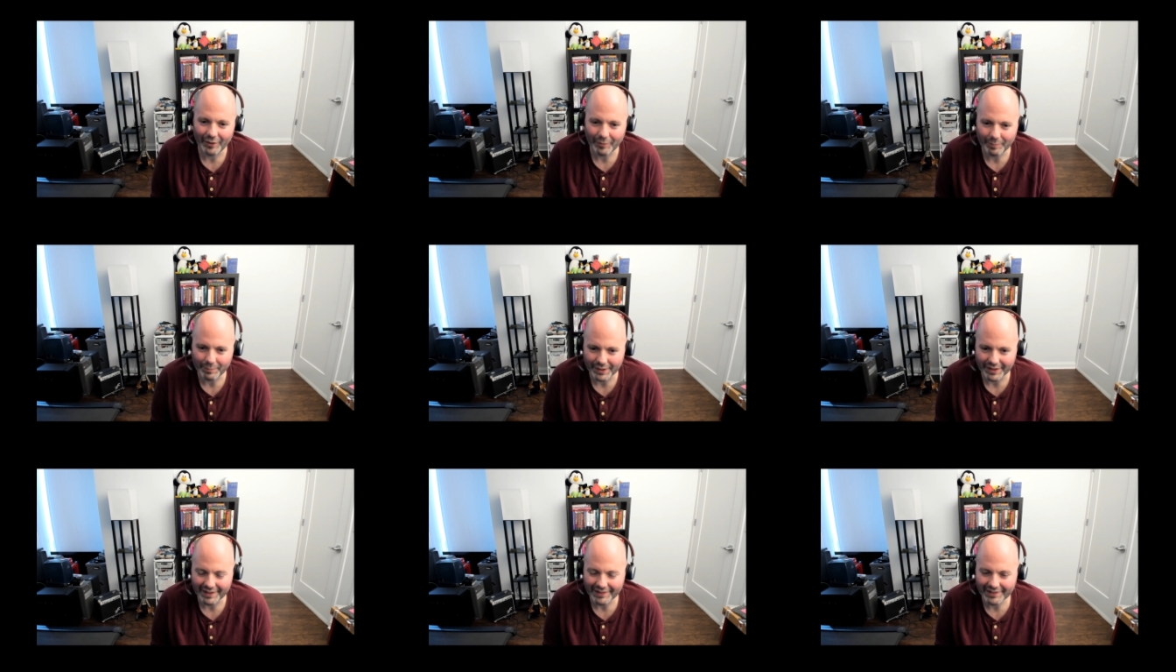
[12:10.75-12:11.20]

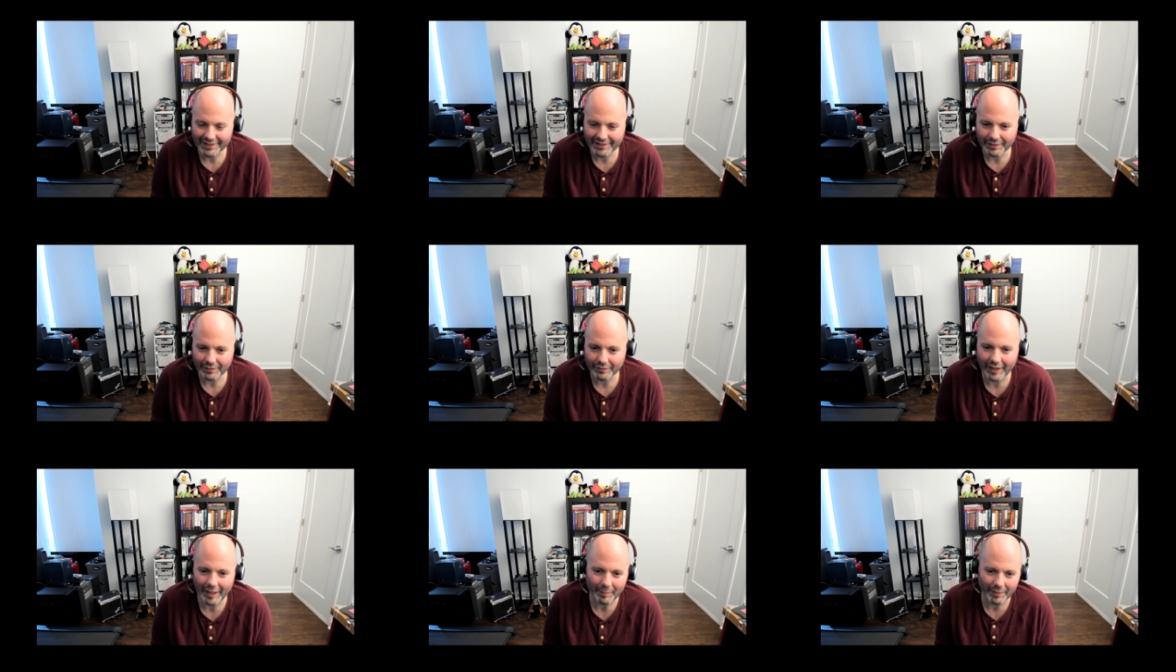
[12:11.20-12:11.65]
but it's a
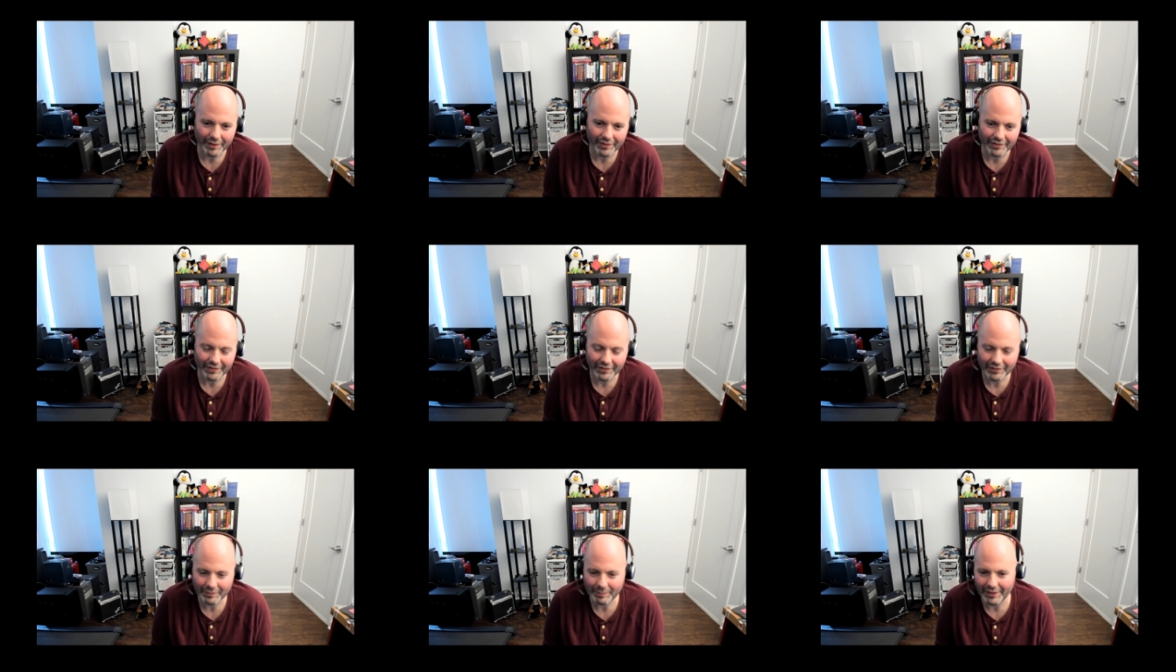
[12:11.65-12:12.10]
fabulous
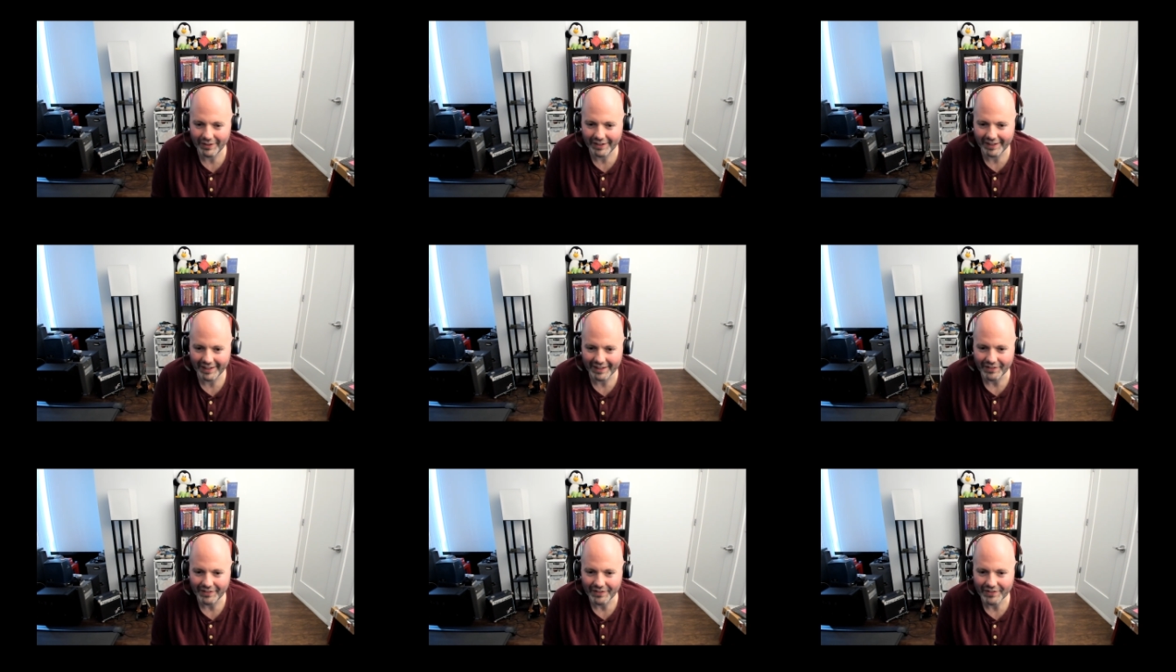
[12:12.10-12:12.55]

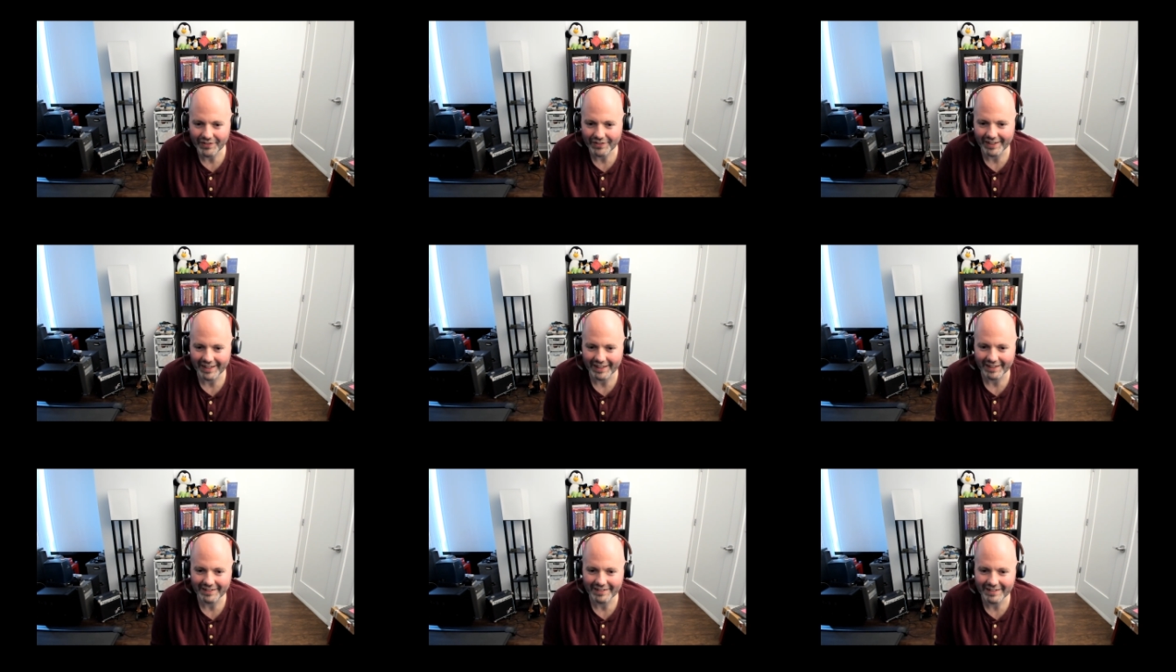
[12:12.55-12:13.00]
experience
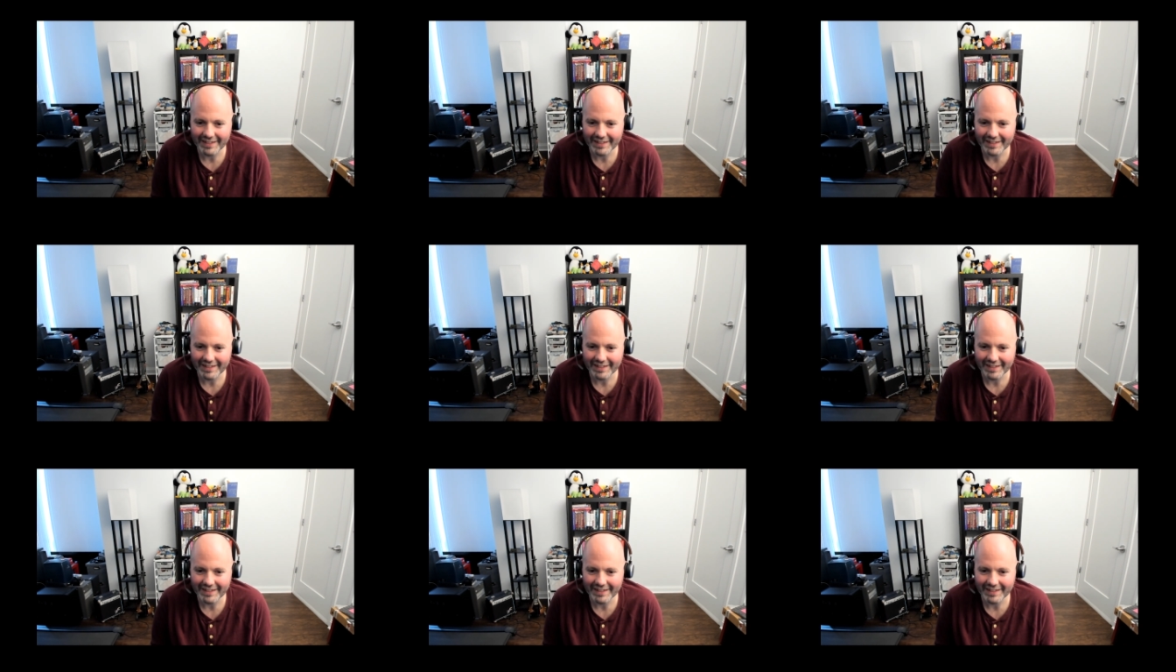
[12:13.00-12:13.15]
and